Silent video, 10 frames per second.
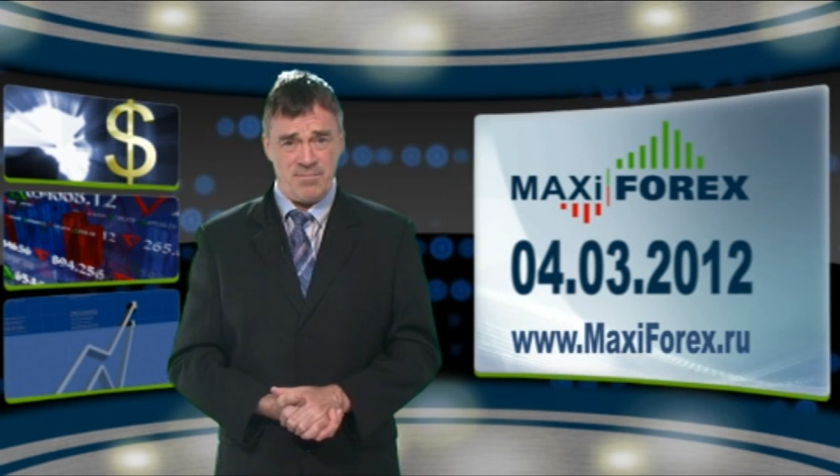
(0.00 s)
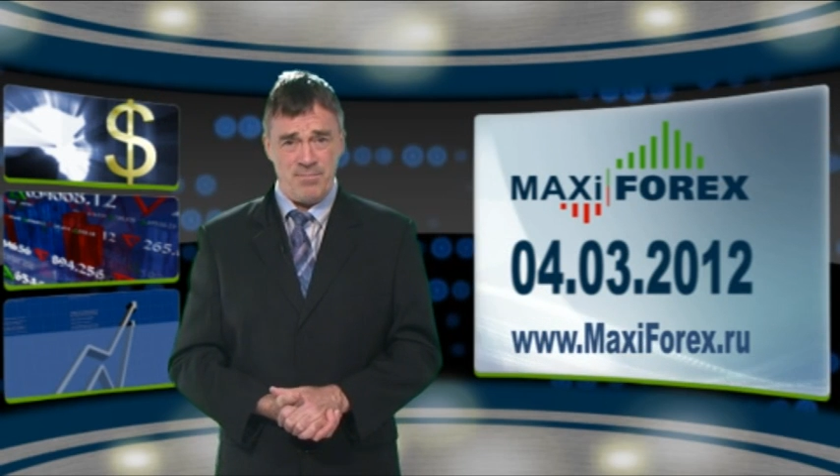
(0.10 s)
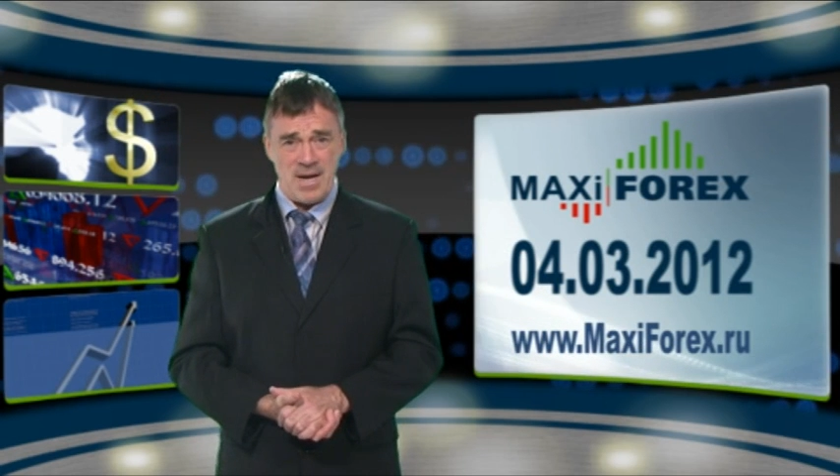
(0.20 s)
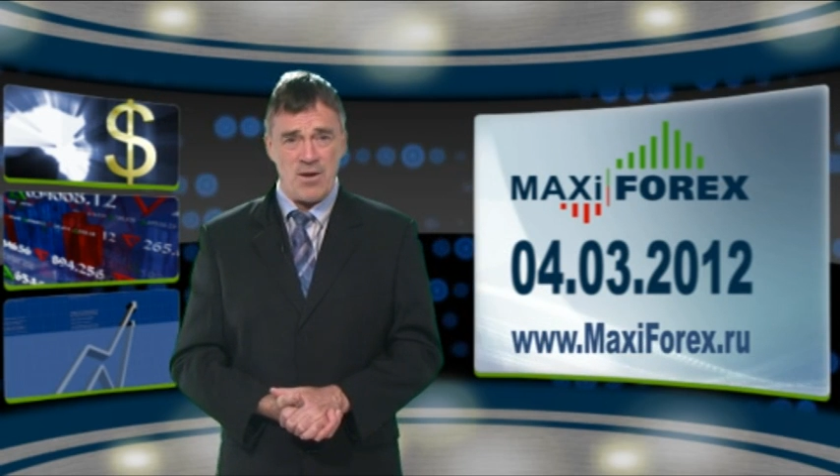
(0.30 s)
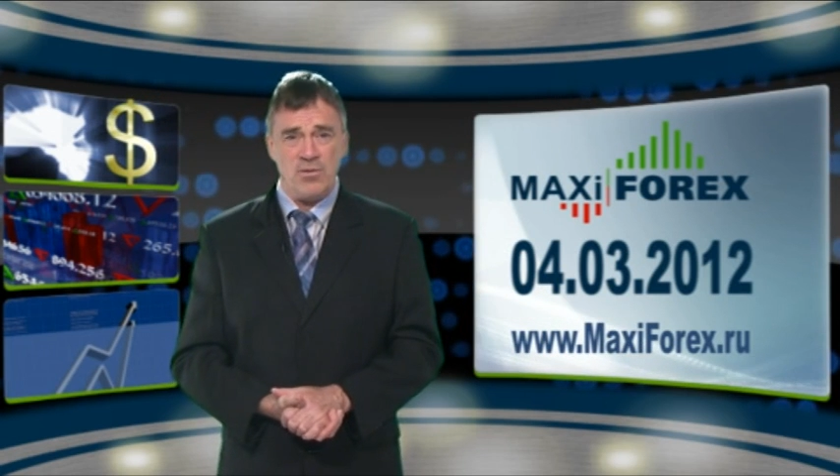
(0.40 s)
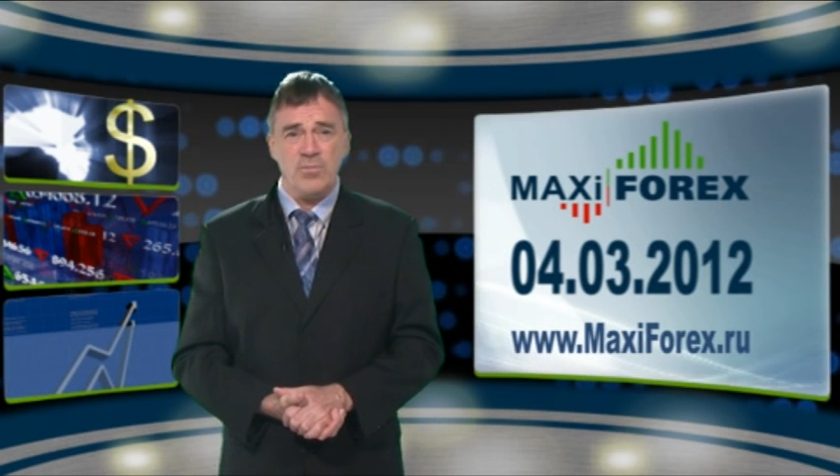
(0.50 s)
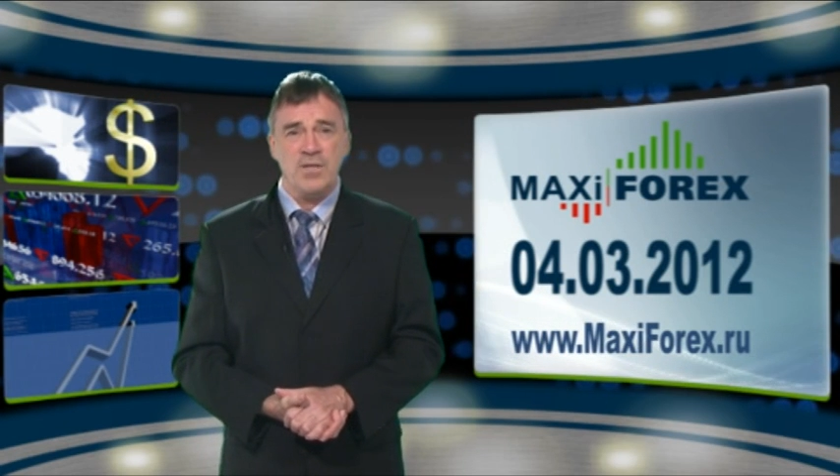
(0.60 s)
a barrel,